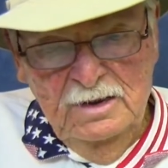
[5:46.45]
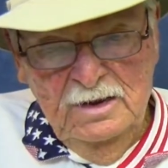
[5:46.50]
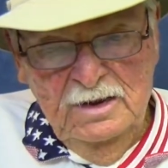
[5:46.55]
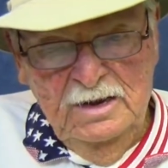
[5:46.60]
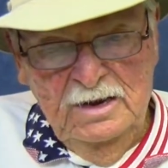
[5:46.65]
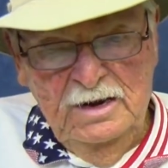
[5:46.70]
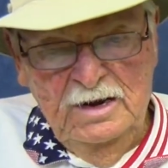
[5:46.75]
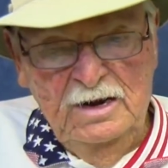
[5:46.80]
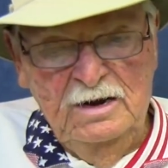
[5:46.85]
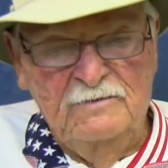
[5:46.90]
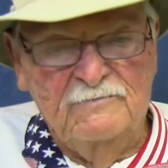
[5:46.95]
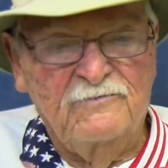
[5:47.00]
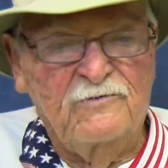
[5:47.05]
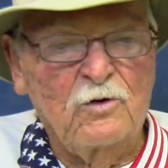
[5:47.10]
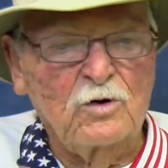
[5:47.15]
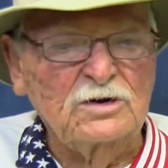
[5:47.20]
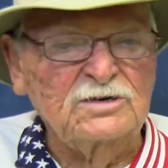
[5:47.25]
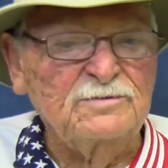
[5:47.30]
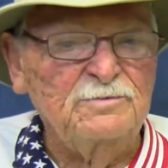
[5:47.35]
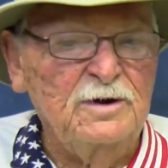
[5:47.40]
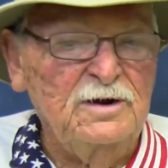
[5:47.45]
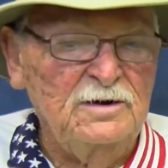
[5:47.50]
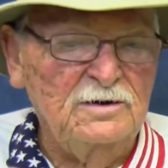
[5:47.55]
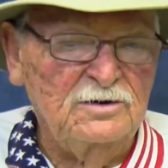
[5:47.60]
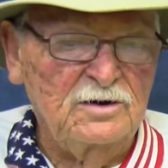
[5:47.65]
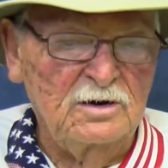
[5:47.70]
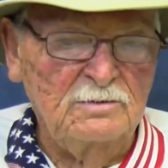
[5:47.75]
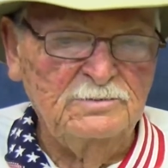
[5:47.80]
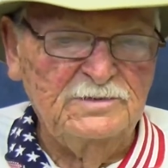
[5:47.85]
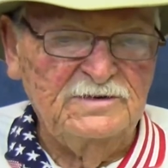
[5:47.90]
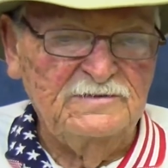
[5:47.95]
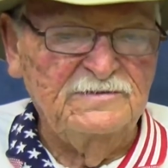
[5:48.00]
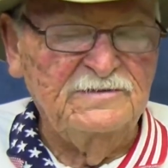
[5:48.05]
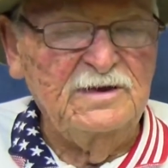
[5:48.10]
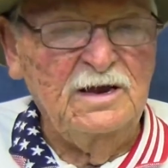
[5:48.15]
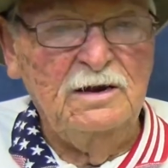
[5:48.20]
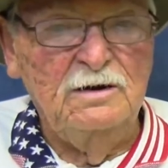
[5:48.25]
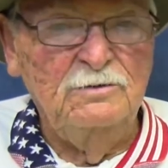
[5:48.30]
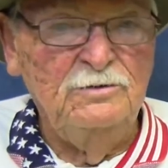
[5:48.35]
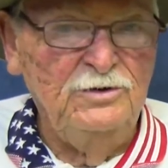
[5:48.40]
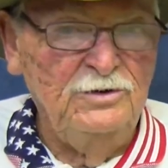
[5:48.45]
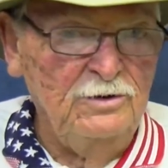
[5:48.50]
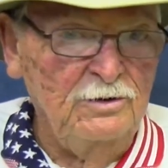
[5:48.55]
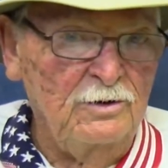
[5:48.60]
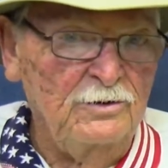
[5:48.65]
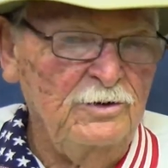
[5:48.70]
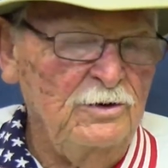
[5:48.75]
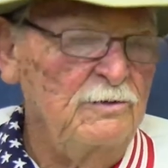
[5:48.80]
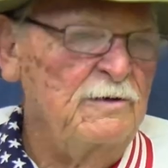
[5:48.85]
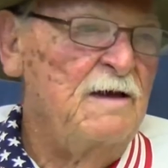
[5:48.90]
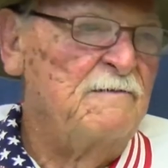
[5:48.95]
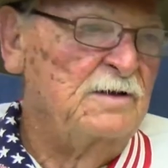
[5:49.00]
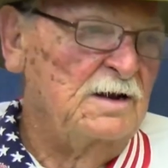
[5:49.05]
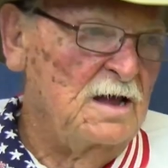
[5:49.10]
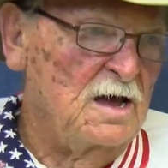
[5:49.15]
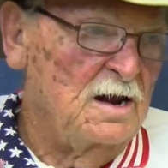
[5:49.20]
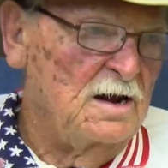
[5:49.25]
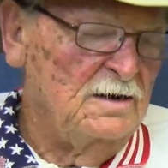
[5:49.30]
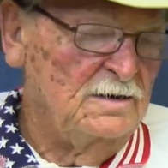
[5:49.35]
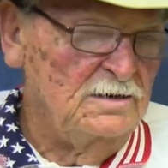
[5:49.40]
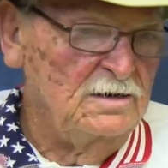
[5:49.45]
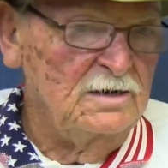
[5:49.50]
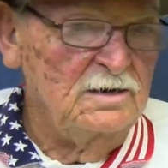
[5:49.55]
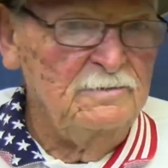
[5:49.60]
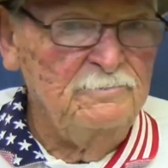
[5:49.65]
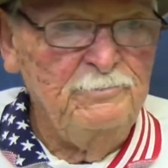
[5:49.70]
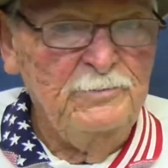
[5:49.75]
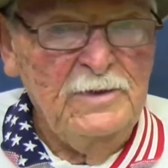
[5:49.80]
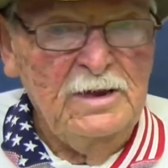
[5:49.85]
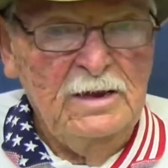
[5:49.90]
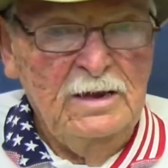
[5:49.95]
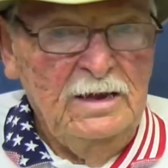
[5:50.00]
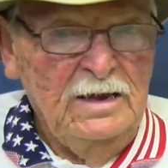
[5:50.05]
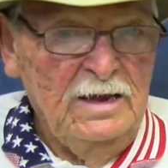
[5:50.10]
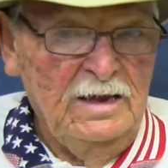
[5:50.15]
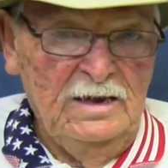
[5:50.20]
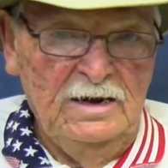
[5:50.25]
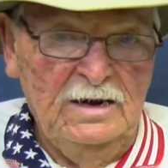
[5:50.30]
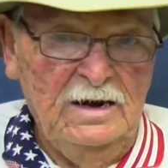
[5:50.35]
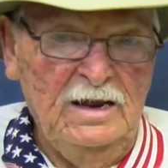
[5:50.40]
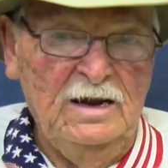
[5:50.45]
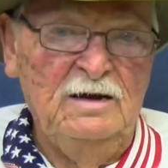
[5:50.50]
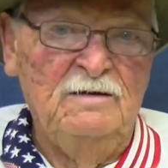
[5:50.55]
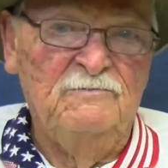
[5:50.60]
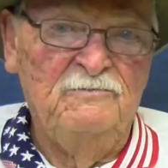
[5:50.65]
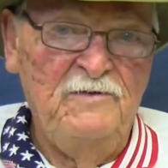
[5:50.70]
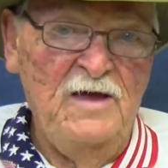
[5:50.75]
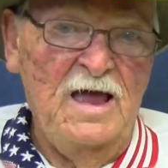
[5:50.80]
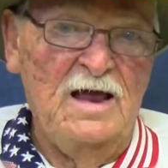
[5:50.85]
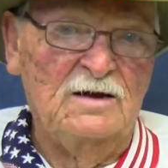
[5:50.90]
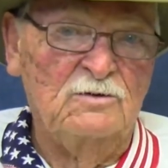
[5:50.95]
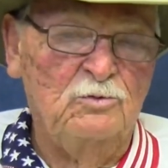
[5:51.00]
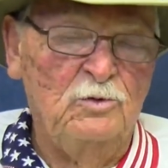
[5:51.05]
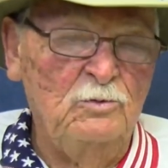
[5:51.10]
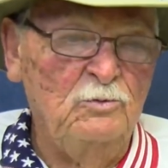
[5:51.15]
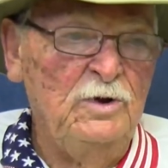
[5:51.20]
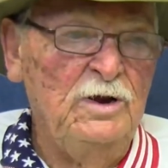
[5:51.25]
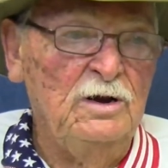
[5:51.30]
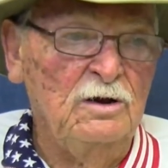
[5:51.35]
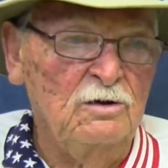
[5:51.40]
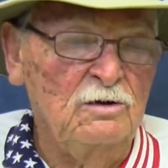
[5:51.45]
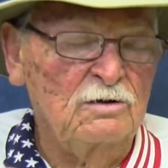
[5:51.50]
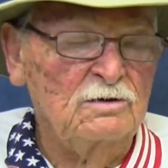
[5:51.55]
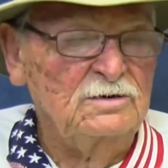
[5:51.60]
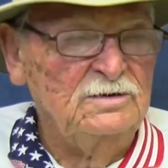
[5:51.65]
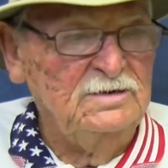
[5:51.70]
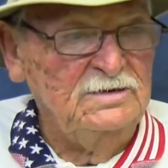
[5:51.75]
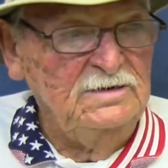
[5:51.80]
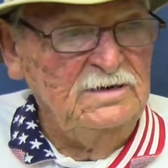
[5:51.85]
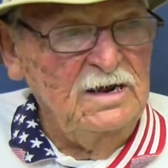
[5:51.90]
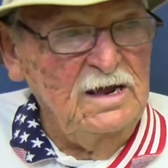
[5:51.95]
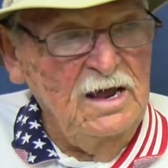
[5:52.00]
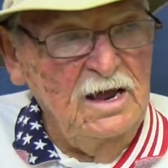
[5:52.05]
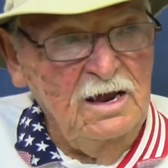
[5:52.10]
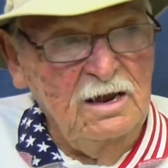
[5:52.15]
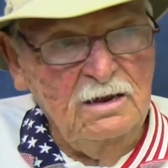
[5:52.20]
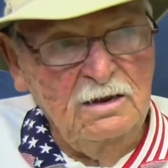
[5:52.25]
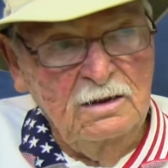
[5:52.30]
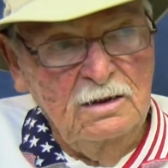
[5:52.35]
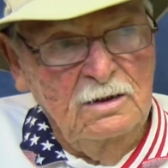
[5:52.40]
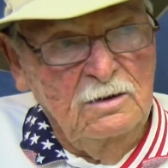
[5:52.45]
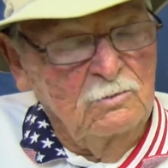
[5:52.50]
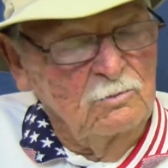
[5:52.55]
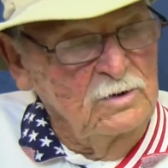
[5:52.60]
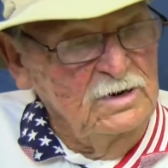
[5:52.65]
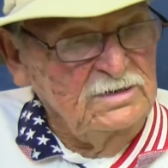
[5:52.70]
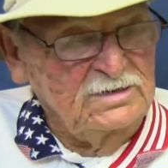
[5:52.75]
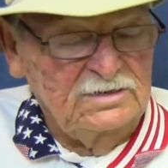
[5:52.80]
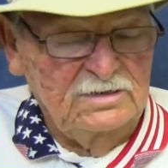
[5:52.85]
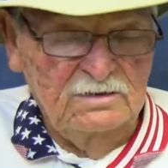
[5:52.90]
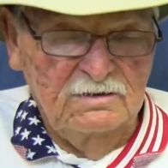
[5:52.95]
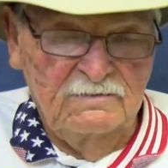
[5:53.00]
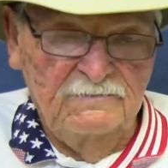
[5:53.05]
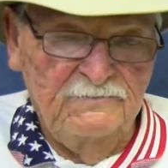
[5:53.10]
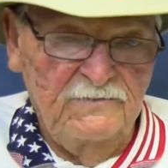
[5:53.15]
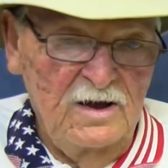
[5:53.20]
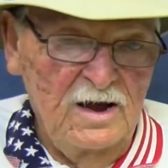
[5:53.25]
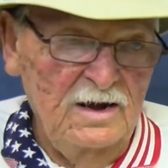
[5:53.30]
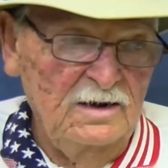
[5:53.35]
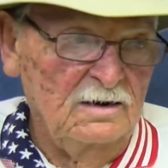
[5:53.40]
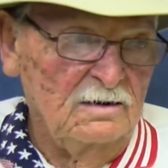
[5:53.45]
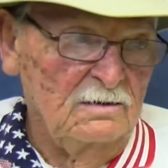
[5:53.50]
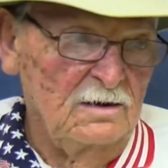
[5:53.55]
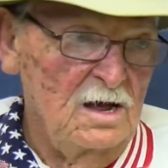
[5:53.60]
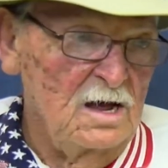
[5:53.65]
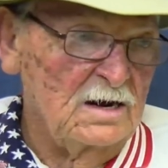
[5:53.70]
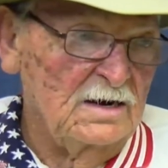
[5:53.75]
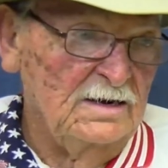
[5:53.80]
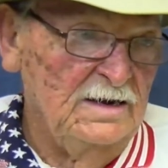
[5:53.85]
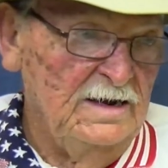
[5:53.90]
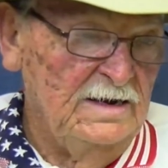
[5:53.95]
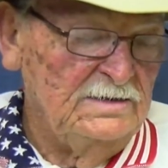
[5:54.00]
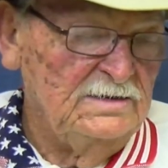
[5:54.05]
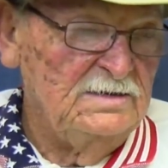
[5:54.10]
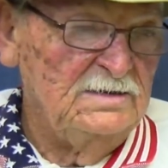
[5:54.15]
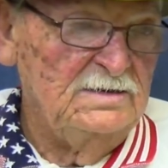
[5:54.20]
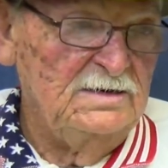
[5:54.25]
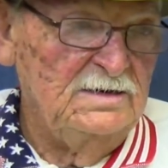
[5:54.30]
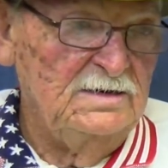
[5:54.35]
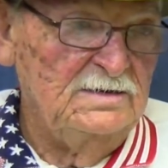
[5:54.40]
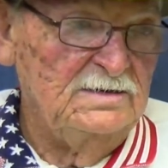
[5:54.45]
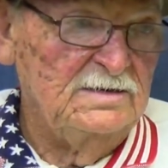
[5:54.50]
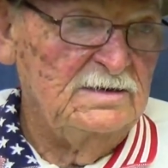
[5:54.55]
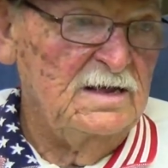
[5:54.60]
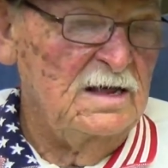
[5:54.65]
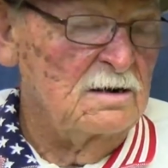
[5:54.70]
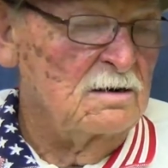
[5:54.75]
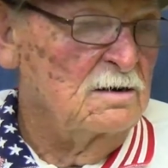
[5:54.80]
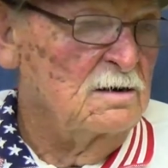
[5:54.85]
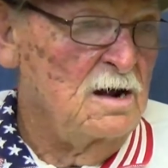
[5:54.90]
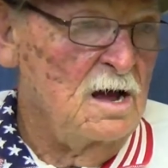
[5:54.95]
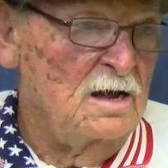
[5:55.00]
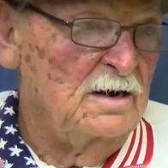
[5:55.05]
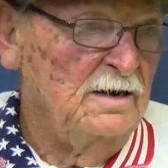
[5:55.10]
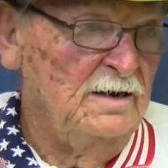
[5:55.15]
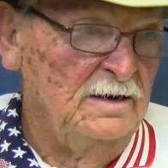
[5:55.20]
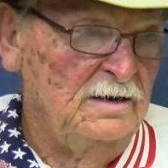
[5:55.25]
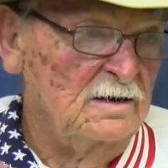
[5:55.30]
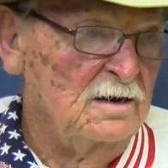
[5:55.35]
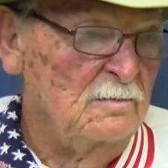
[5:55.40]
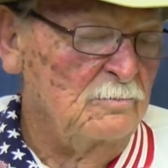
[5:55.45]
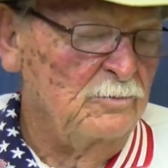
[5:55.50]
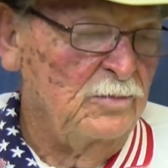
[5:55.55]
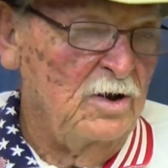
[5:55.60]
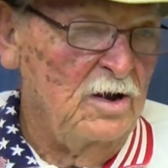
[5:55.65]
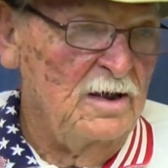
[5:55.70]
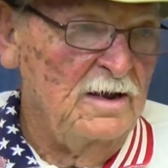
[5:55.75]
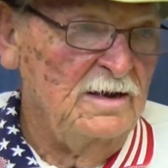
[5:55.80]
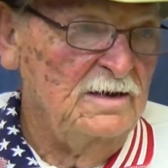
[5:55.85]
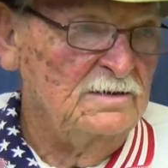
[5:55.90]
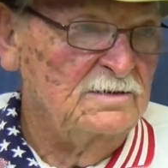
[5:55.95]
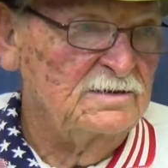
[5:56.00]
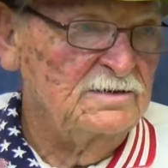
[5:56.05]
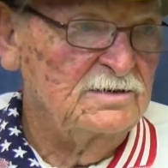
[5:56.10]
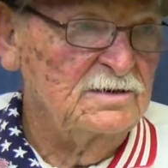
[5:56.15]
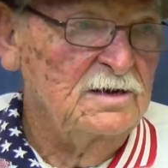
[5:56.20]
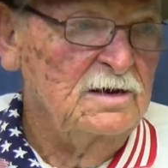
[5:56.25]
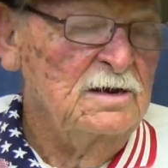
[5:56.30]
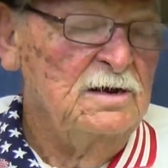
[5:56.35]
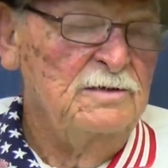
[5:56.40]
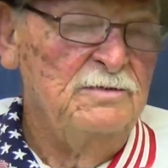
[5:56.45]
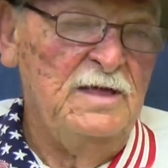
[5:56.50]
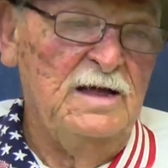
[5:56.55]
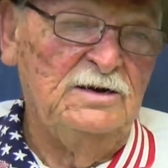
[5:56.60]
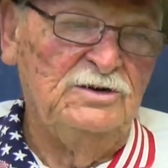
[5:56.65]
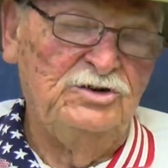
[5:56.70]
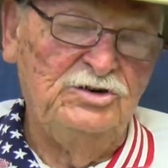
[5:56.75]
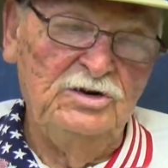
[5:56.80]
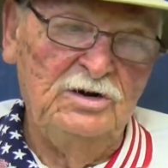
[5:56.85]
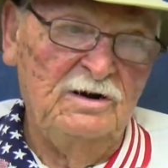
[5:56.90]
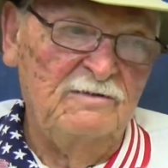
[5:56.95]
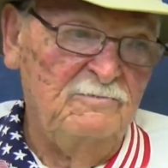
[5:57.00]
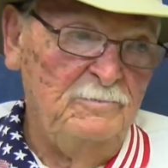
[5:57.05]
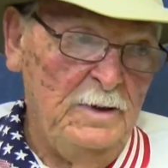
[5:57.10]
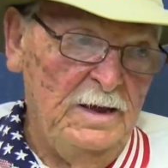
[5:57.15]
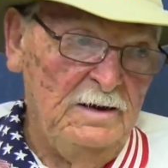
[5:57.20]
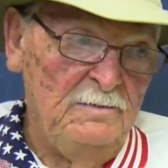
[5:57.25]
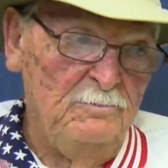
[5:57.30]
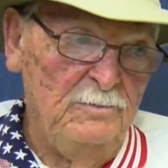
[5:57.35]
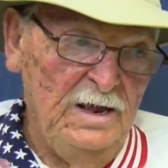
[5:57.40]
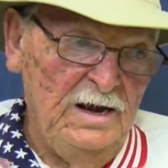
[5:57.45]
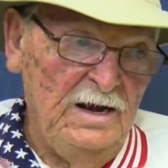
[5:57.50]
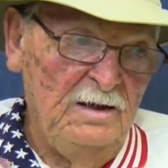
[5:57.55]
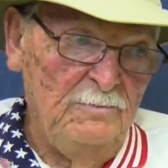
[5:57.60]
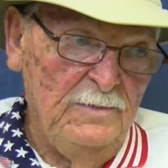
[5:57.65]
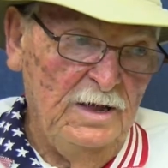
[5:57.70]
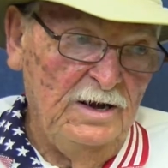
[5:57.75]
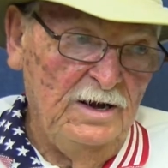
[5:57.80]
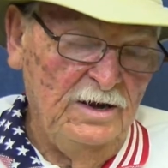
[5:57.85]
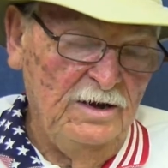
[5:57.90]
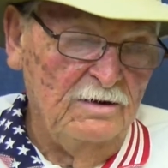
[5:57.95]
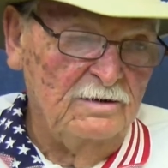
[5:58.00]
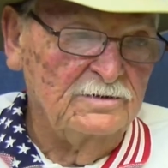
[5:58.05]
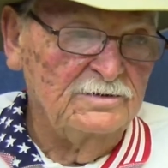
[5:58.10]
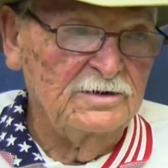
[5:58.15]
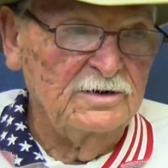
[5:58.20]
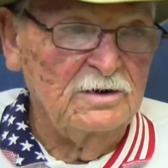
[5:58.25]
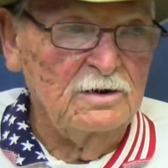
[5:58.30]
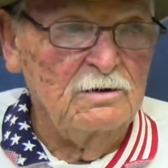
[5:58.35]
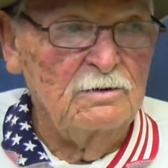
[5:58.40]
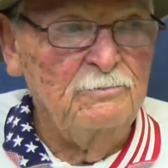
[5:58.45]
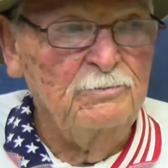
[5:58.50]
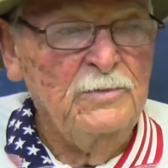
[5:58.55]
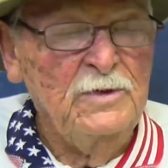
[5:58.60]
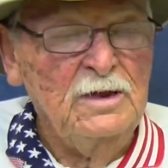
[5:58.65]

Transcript: enforcement in terms of saying you haven't got it done. And in fact, when we look today, we still find a lot of entities that are not in compliance that should have been many, many years ago.